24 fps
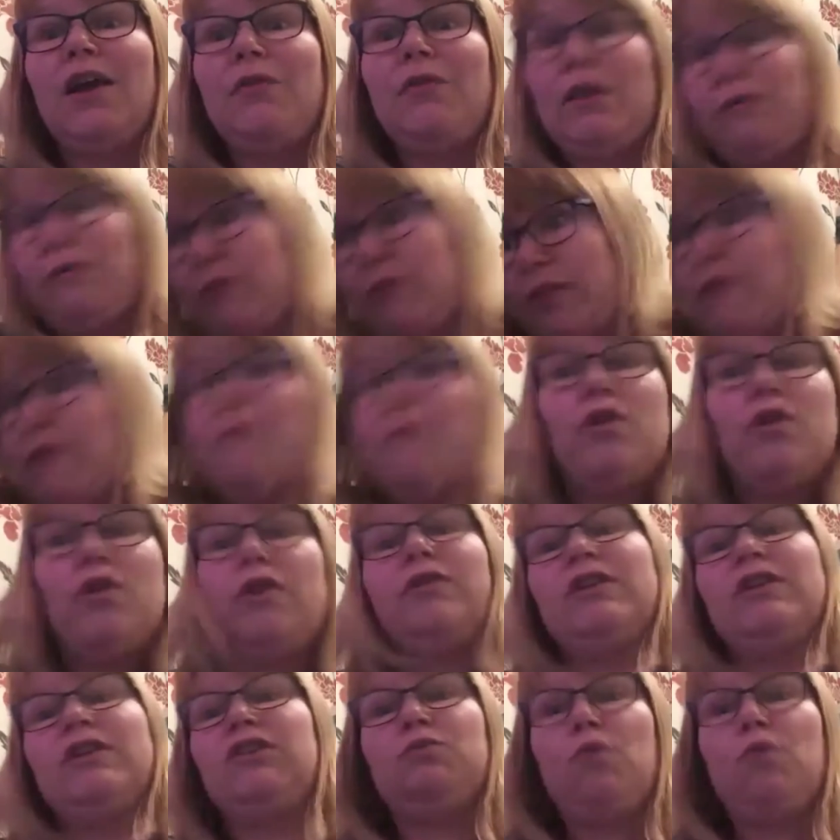They've
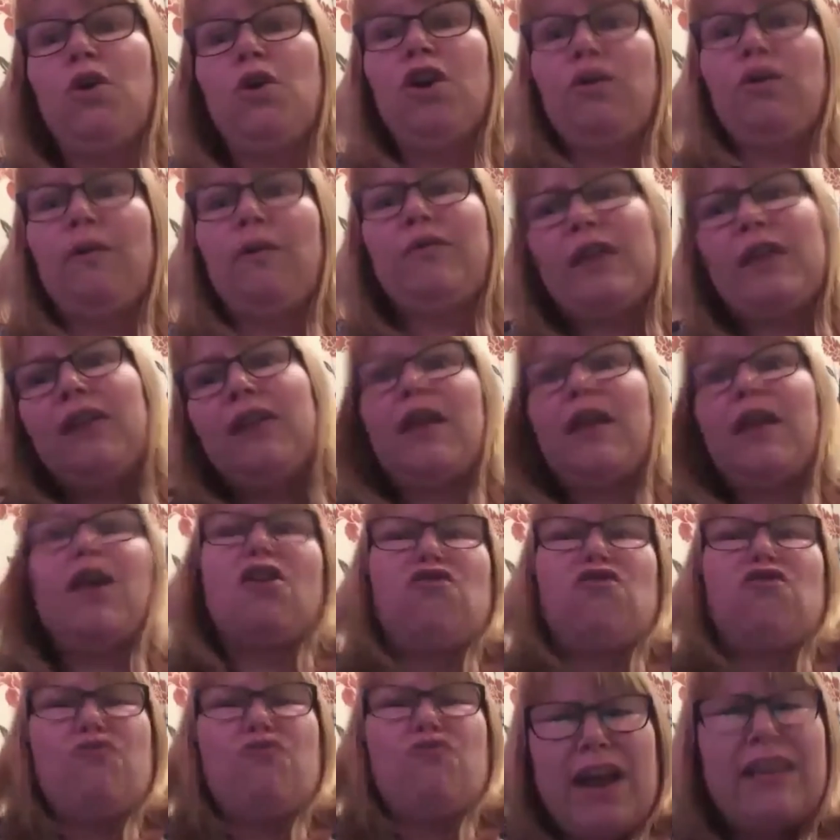learned this workaround. They are
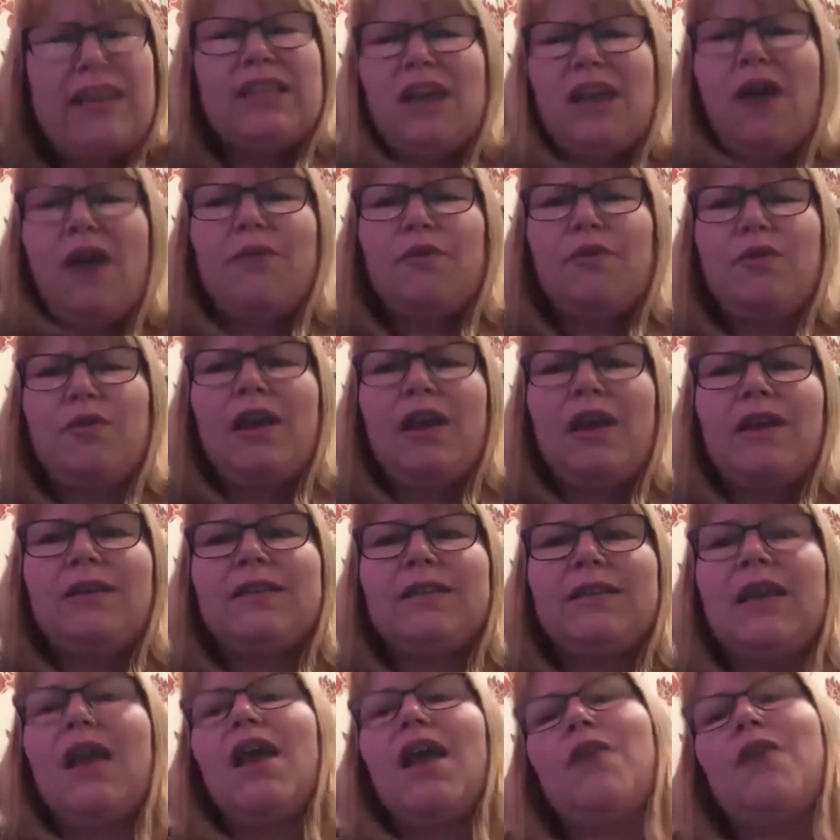great at other
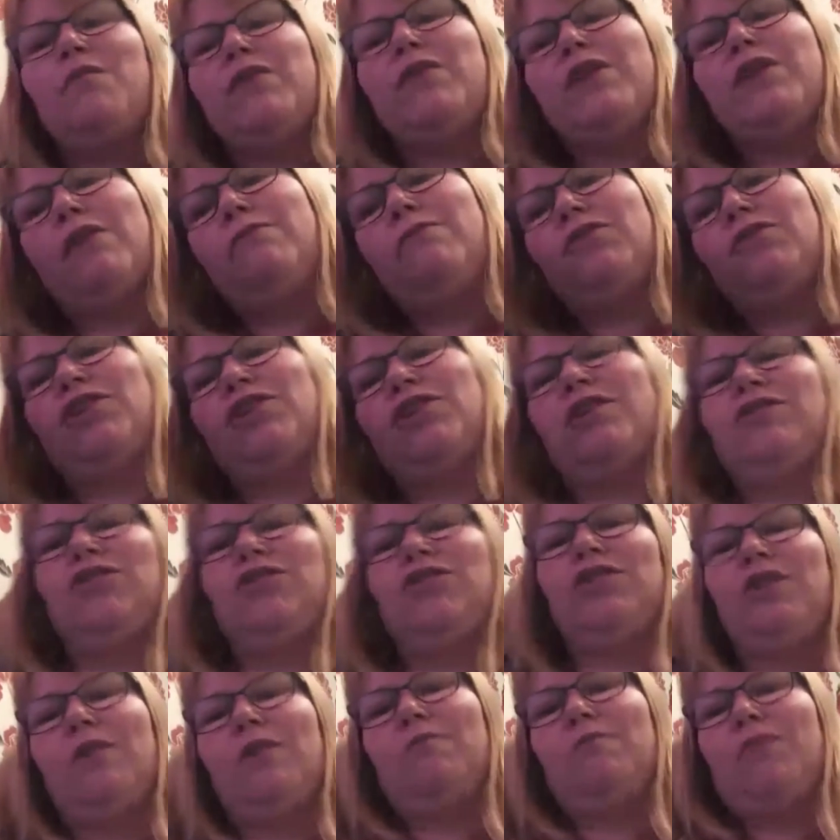things. We don't
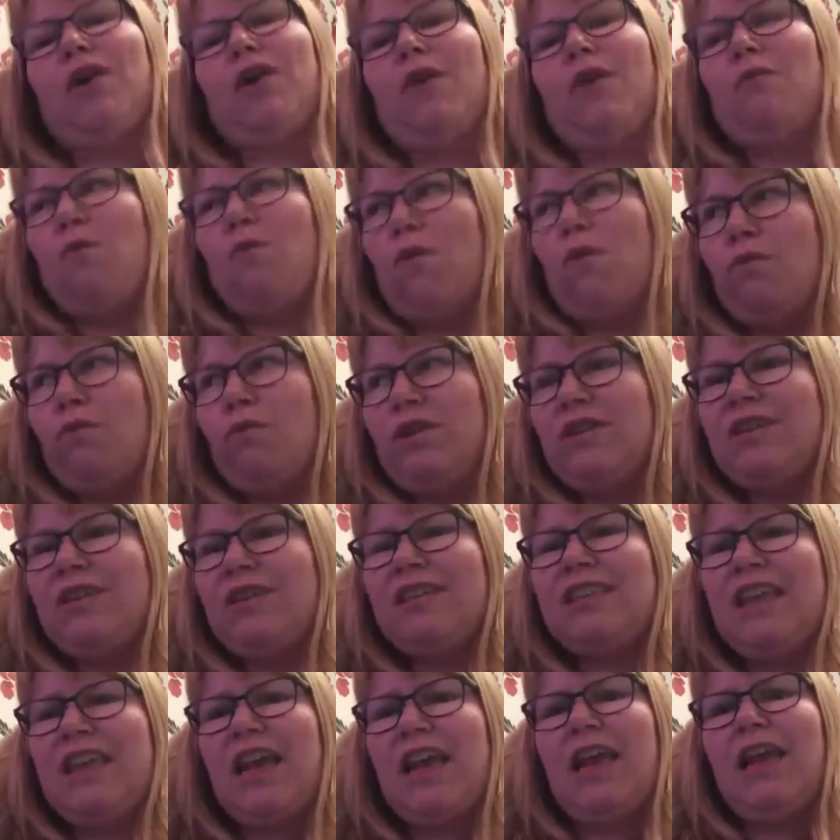judge them by what we
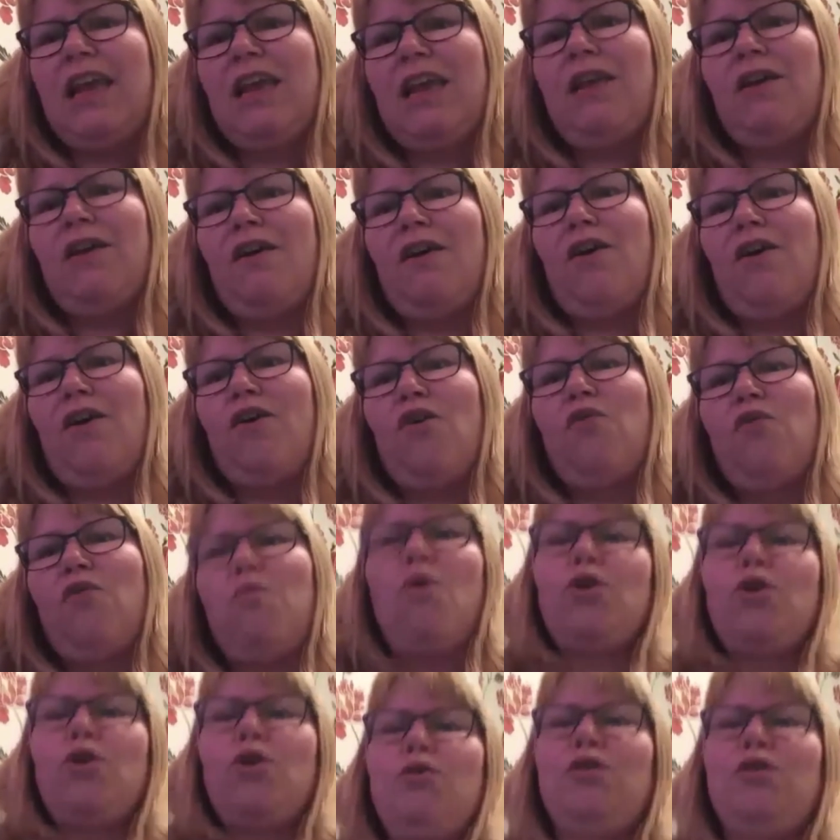see or
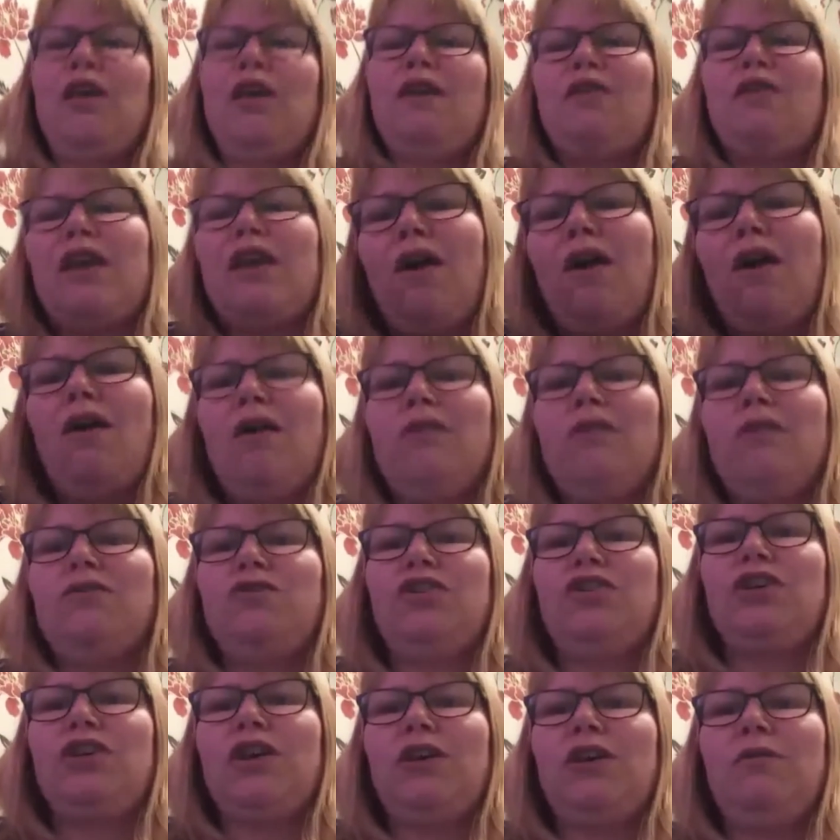what you think they
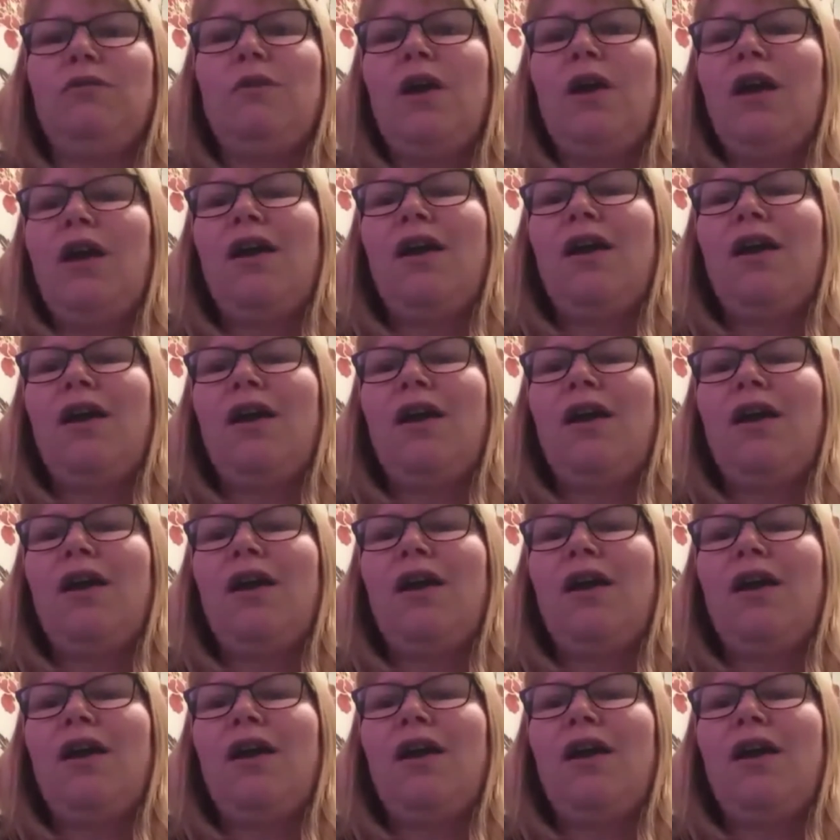can't do.